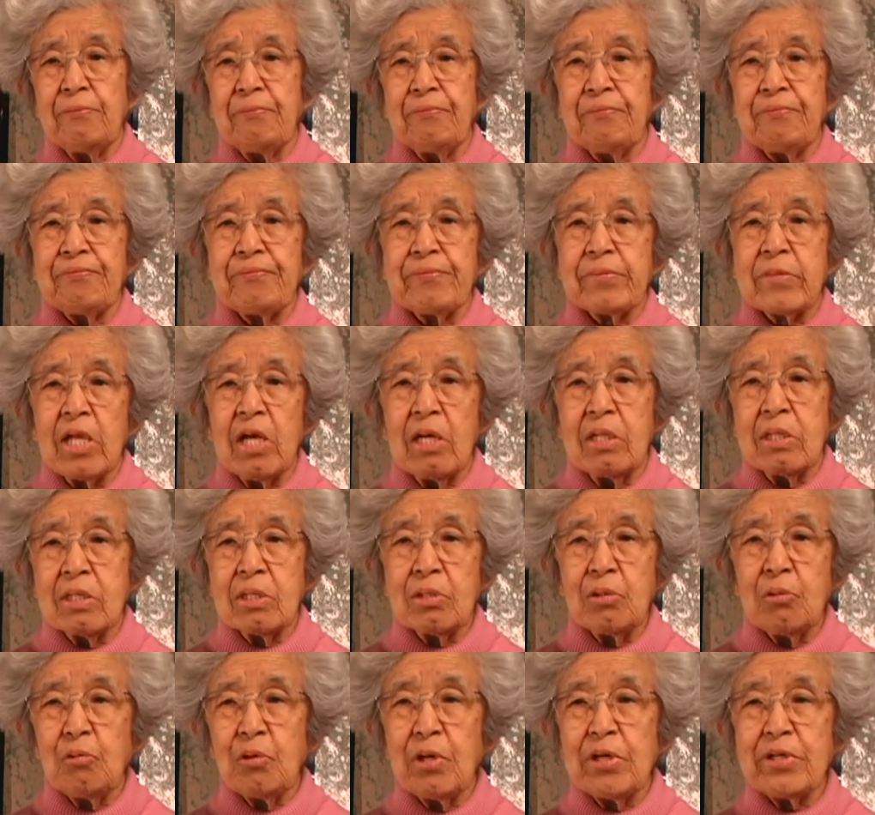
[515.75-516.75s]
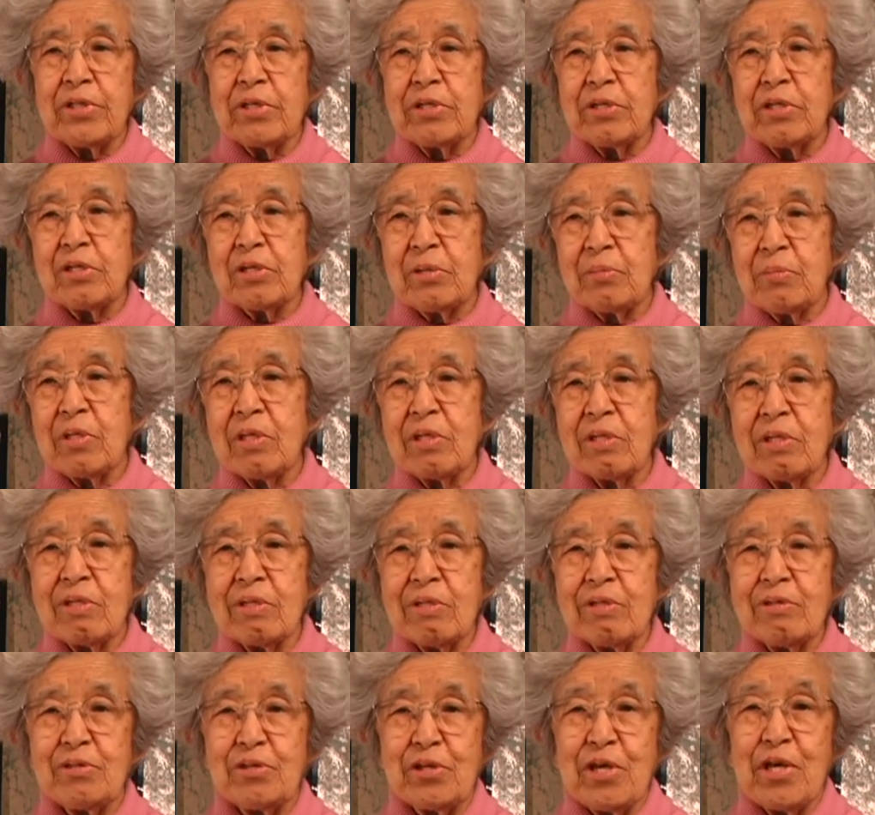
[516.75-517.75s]
So why they took me in
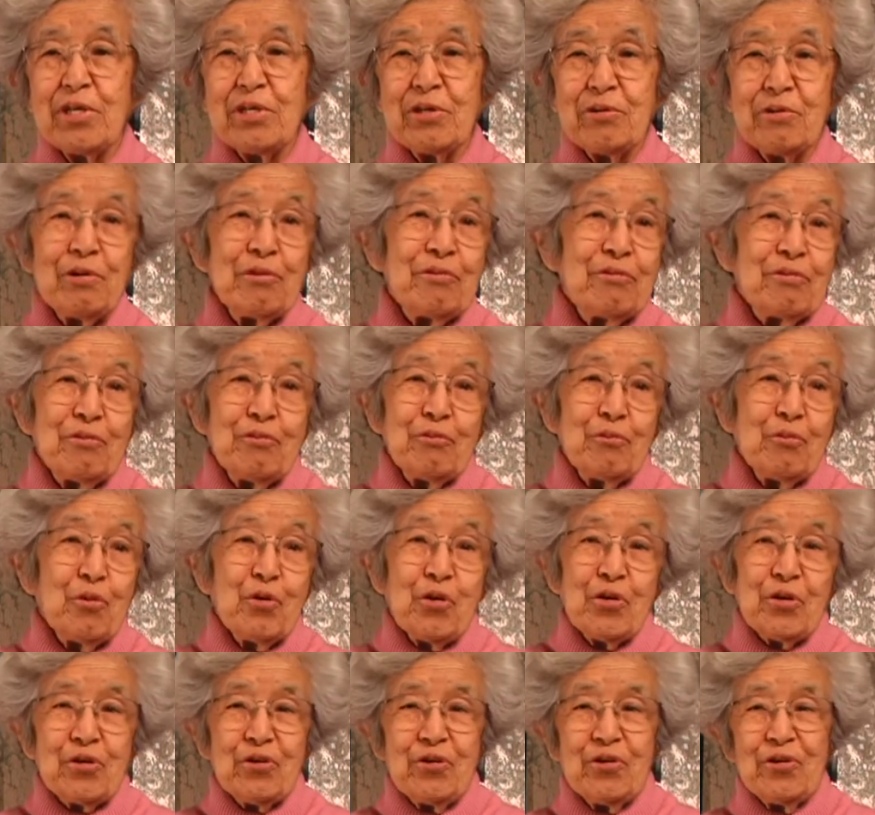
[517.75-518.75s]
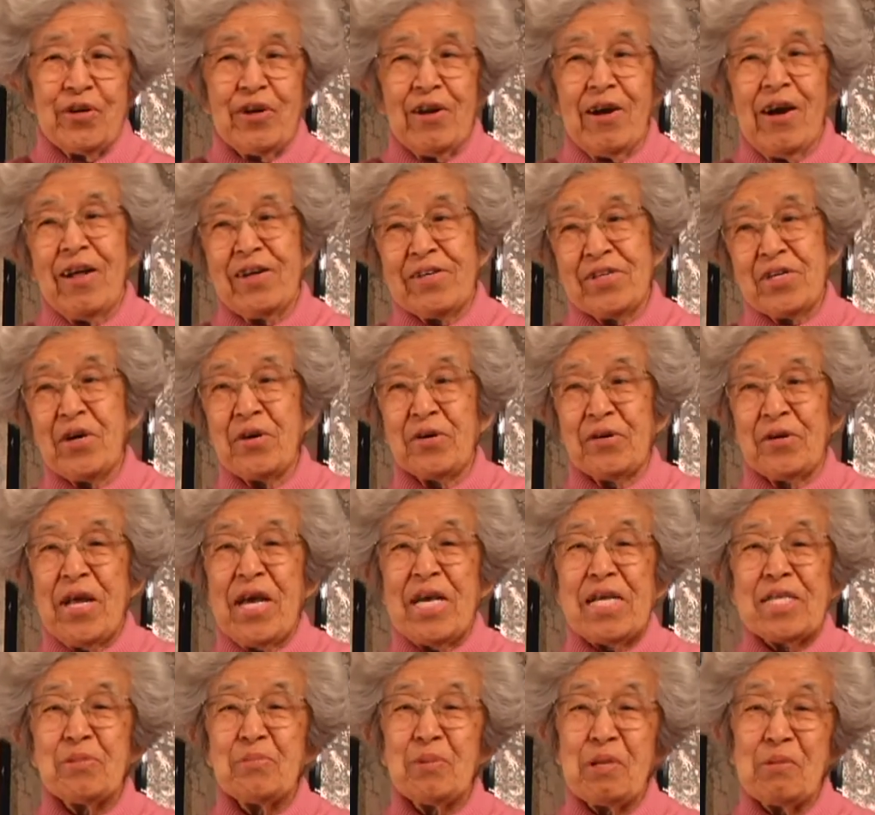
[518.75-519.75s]
January with the war going on, don't ask me,
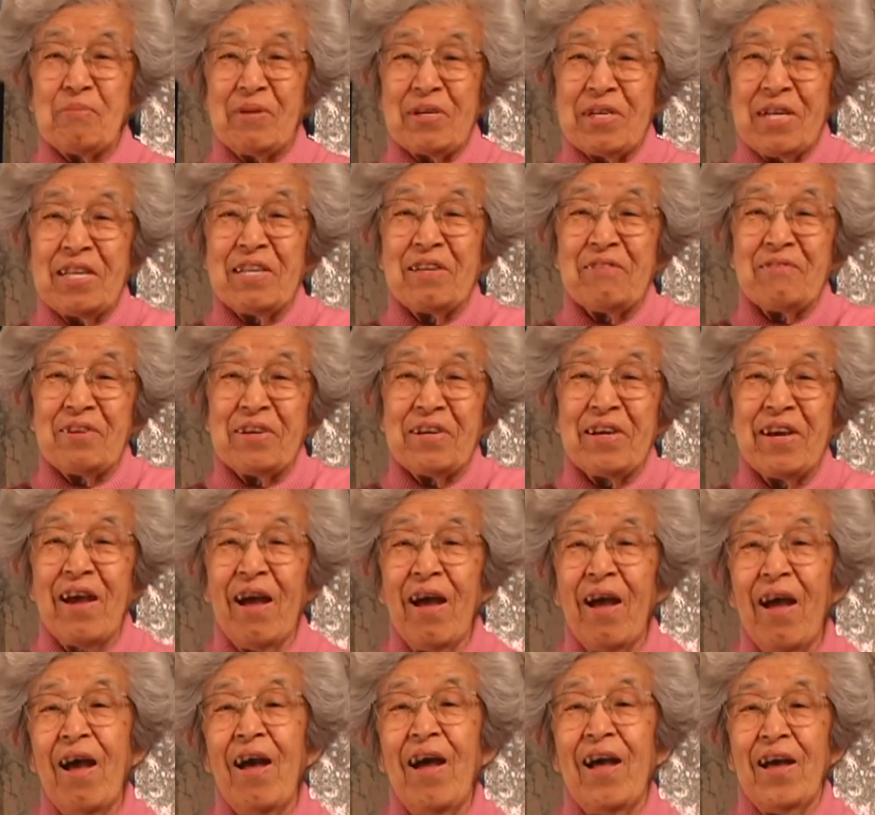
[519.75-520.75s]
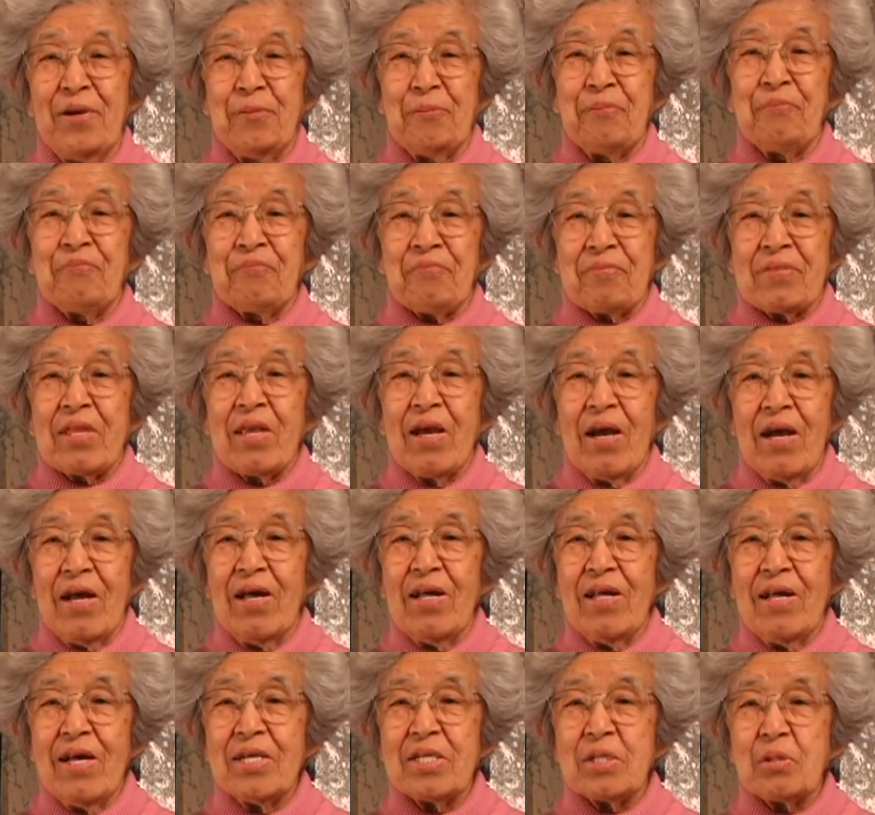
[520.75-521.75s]
but anyway, that's what
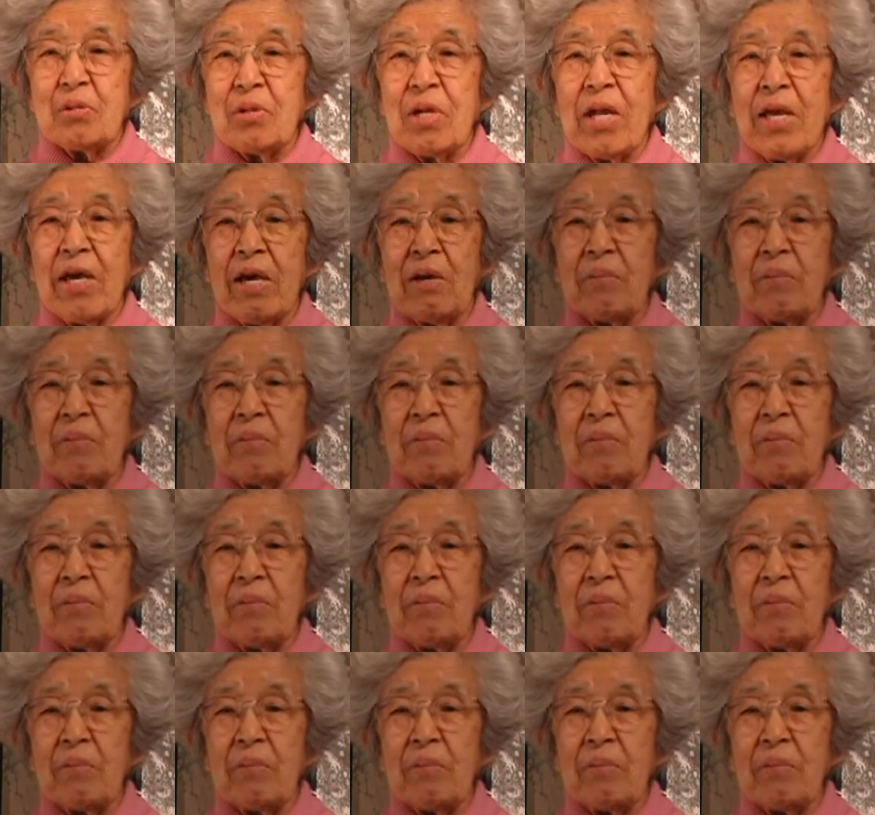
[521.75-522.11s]
happened.